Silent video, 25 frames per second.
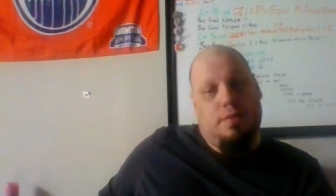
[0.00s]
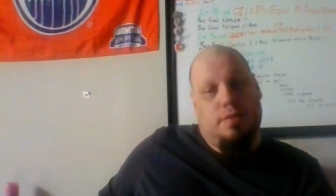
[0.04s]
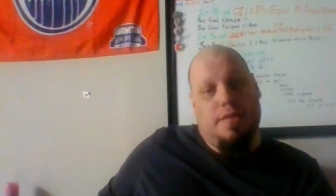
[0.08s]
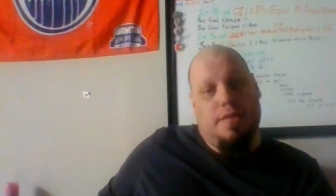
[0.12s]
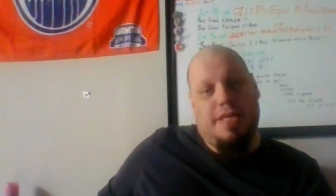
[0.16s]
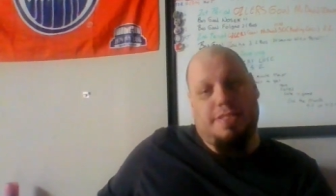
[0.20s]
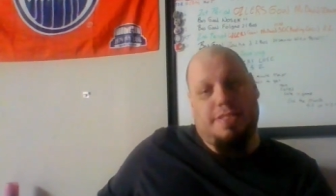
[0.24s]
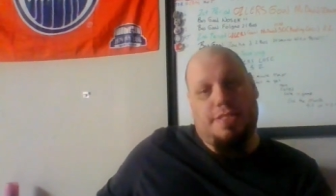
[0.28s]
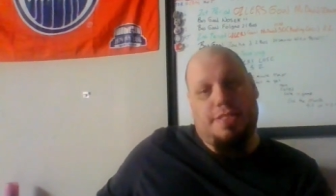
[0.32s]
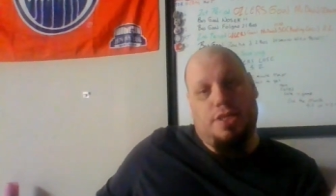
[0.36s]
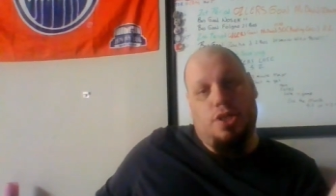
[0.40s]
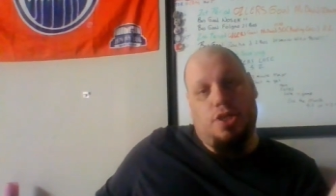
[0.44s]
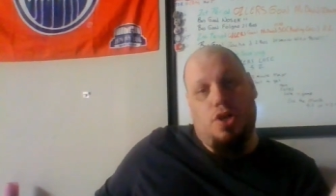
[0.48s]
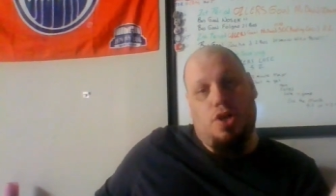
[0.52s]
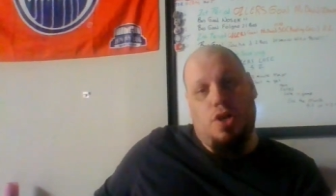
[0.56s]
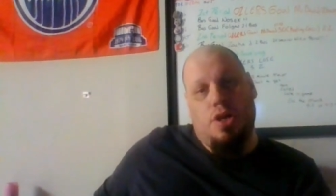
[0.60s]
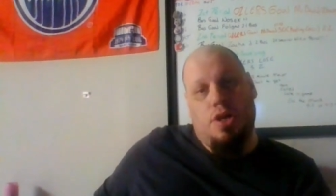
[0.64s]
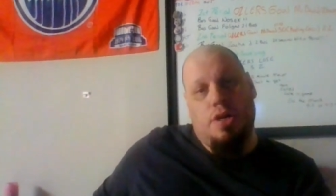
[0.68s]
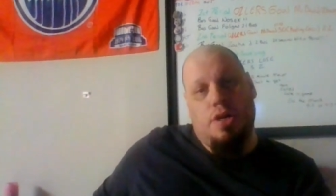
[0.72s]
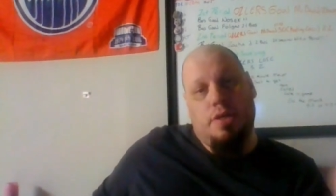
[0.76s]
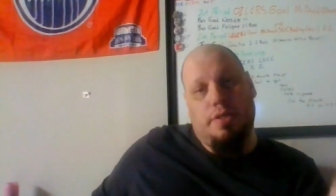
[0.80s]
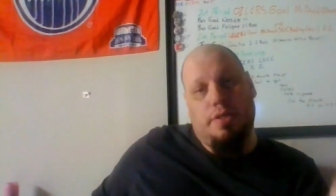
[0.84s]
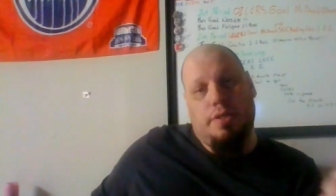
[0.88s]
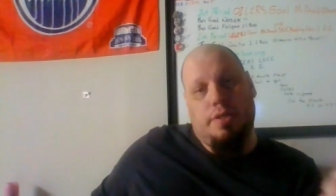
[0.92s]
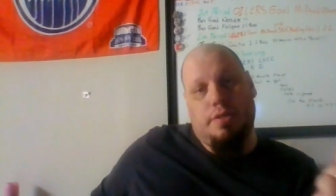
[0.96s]
Lesson
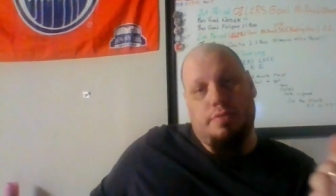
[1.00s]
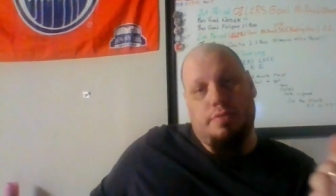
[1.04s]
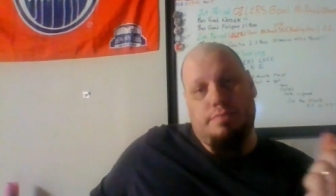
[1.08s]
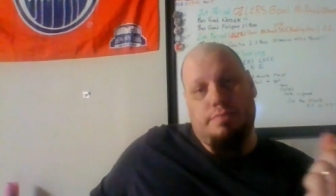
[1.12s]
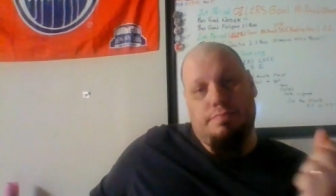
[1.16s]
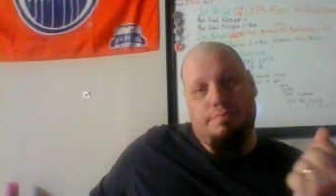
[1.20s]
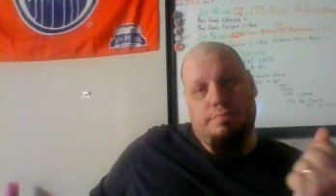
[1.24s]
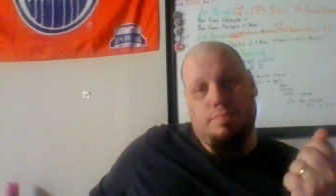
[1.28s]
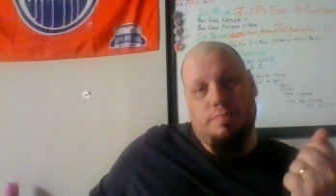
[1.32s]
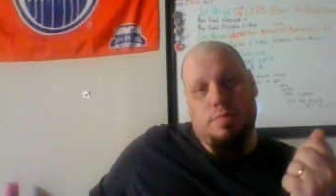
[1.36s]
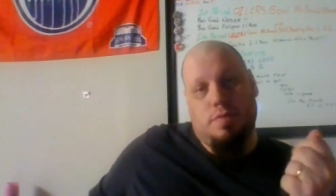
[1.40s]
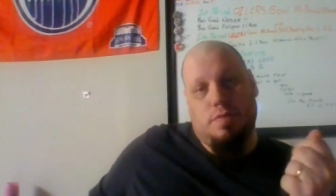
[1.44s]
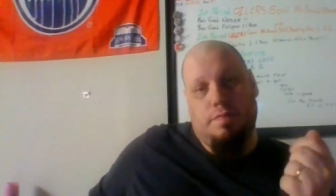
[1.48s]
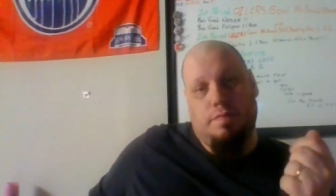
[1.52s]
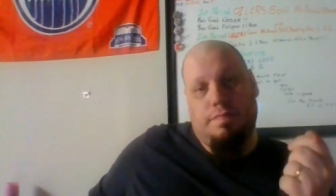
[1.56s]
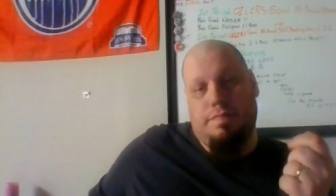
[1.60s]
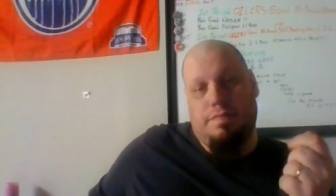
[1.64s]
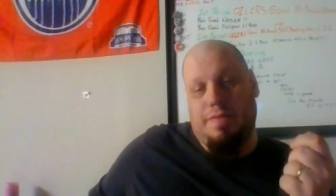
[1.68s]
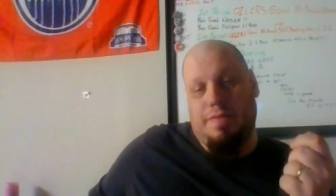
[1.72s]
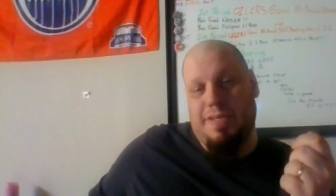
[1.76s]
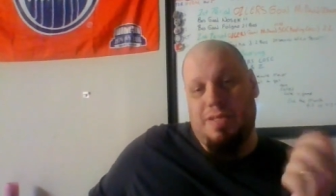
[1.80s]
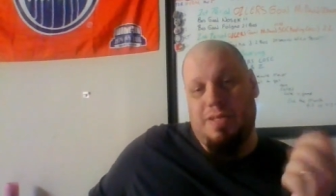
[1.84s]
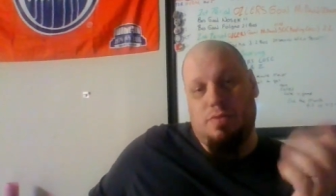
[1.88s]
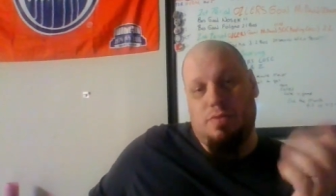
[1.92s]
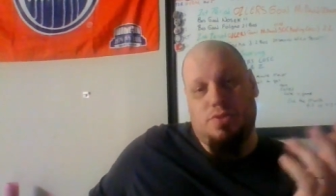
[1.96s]
learned.
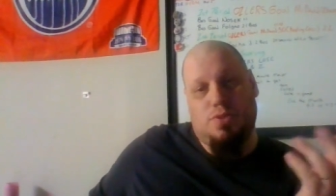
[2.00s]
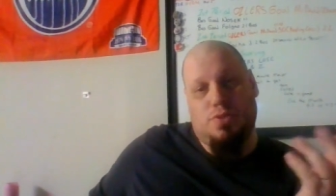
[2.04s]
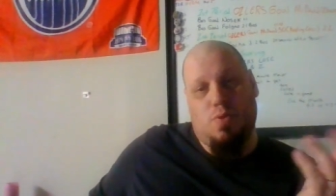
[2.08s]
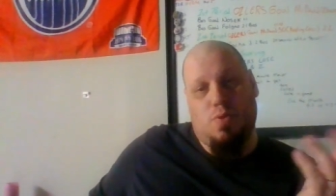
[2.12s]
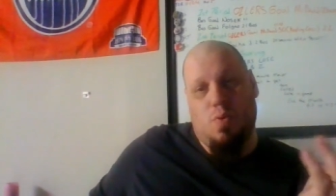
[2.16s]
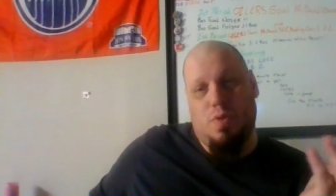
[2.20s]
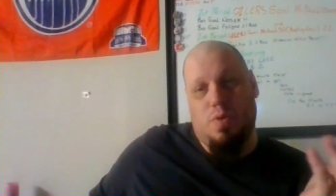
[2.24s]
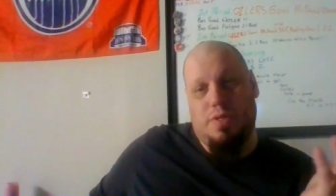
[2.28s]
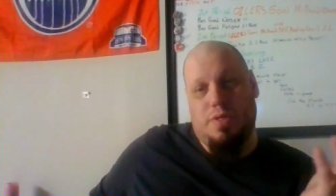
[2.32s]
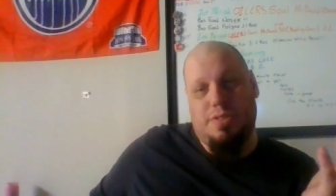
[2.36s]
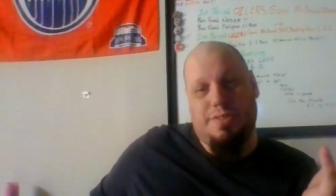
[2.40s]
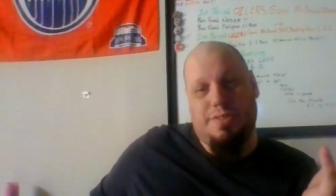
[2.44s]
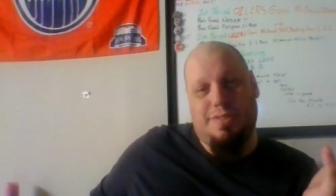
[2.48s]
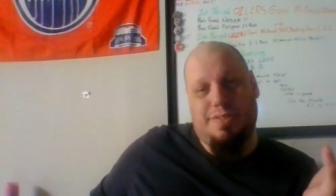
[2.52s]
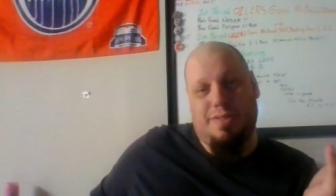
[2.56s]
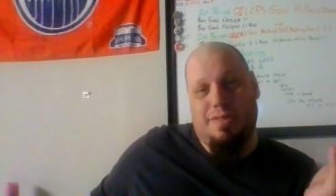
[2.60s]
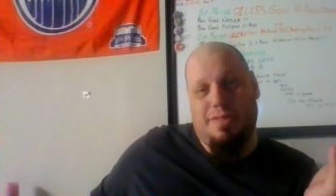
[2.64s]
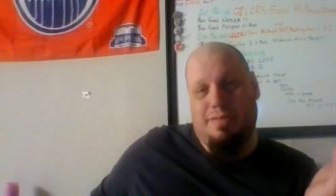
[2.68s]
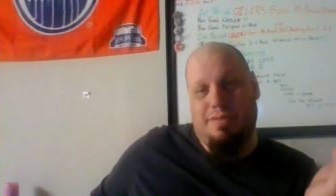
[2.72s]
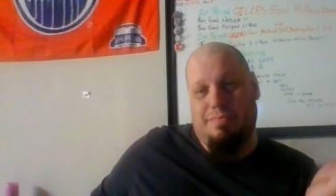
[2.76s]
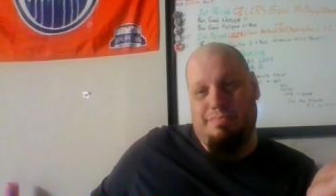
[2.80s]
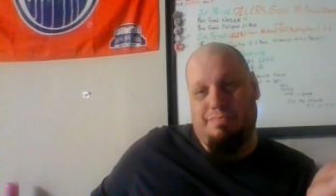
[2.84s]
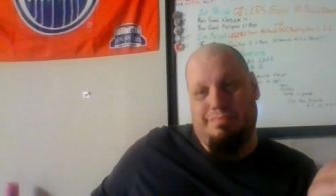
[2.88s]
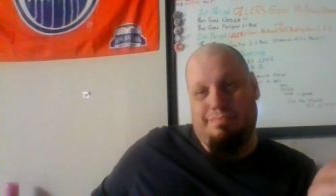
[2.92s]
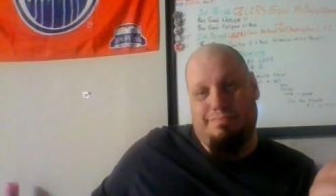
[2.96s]
Foligno scores
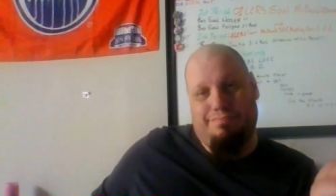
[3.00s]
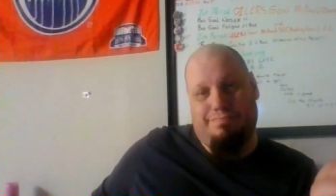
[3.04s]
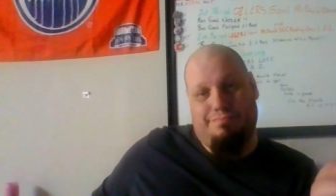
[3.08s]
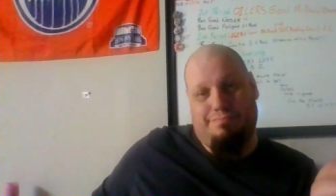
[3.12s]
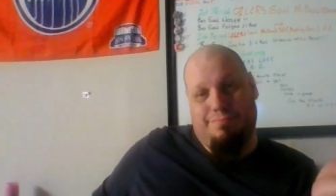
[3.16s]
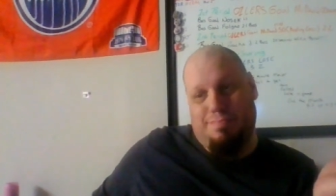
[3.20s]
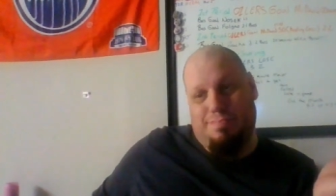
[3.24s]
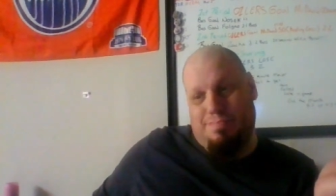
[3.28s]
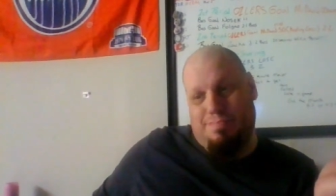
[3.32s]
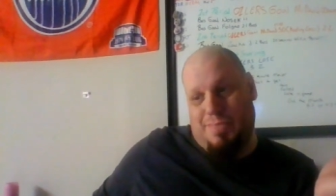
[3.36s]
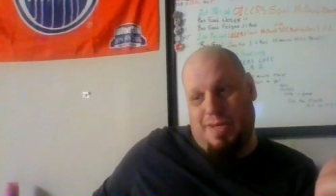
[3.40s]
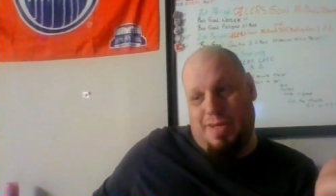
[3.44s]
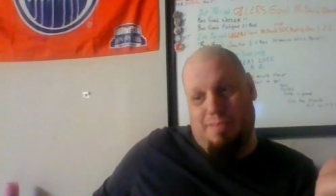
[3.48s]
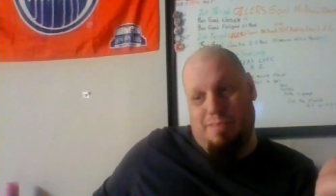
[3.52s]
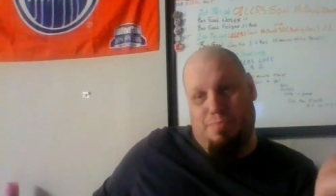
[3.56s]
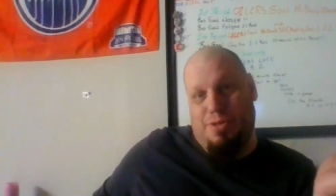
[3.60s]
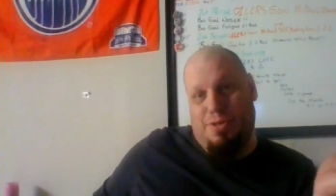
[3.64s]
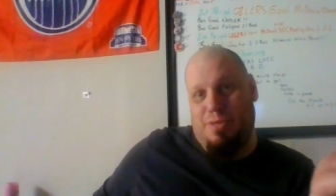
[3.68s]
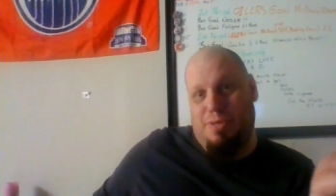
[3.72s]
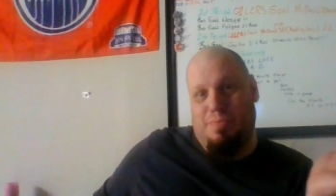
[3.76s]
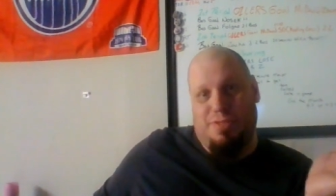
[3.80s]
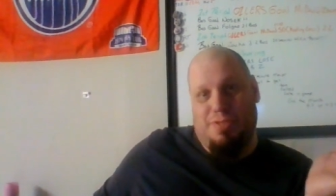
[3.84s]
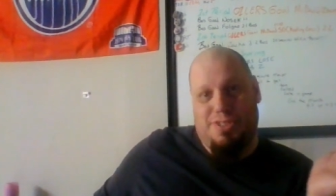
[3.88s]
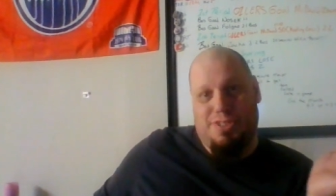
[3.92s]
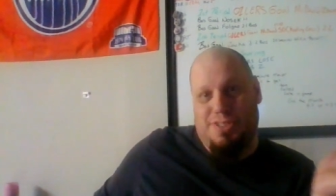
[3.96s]

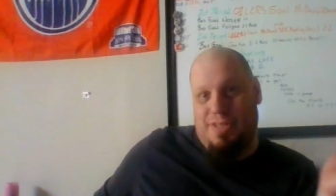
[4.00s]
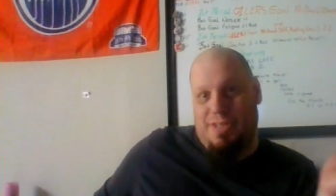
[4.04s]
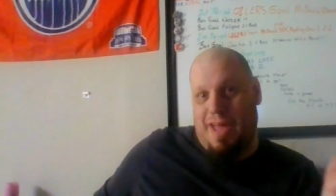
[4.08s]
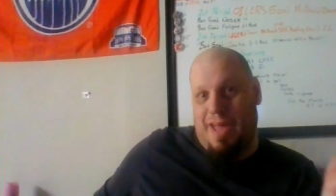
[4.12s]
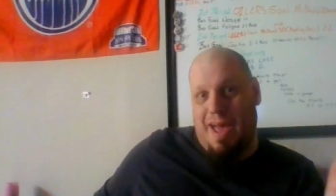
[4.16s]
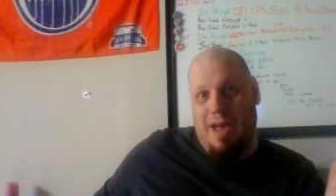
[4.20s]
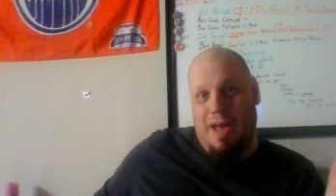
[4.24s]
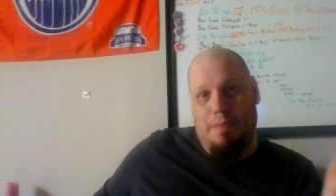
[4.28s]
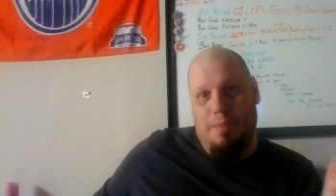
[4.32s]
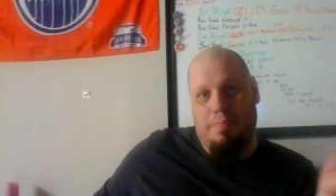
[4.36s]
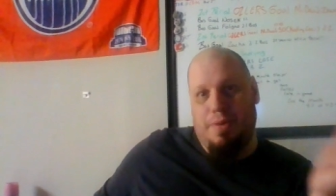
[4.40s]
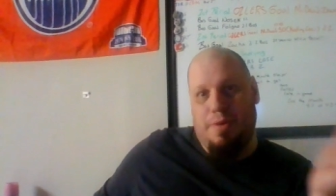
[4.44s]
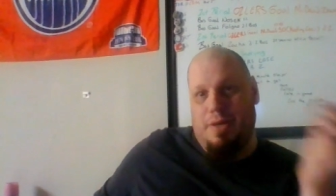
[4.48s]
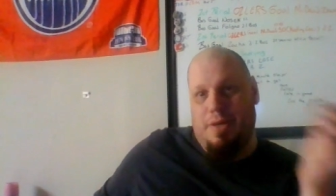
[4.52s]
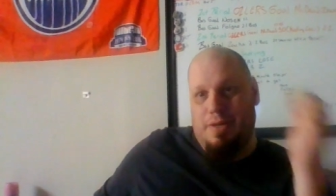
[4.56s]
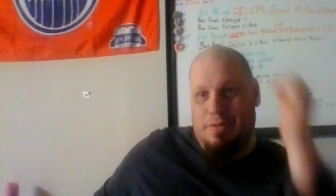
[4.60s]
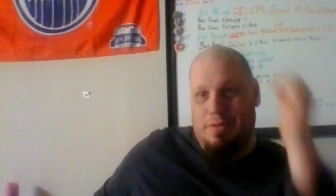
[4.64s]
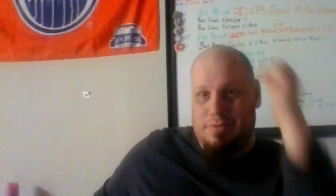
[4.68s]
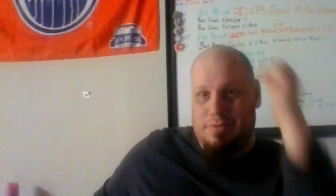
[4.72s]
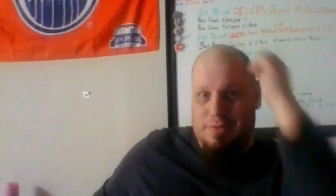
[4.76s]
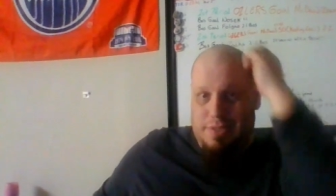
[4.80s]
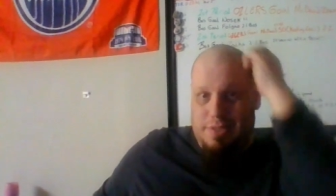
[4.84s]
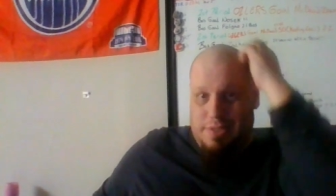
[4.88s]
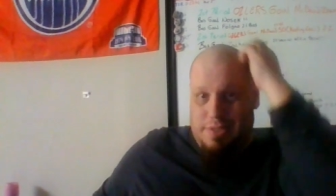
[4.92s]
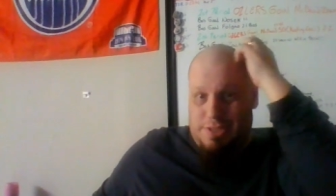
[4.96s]
pretty much tap
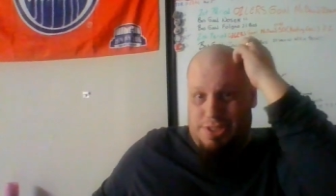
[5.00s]
in.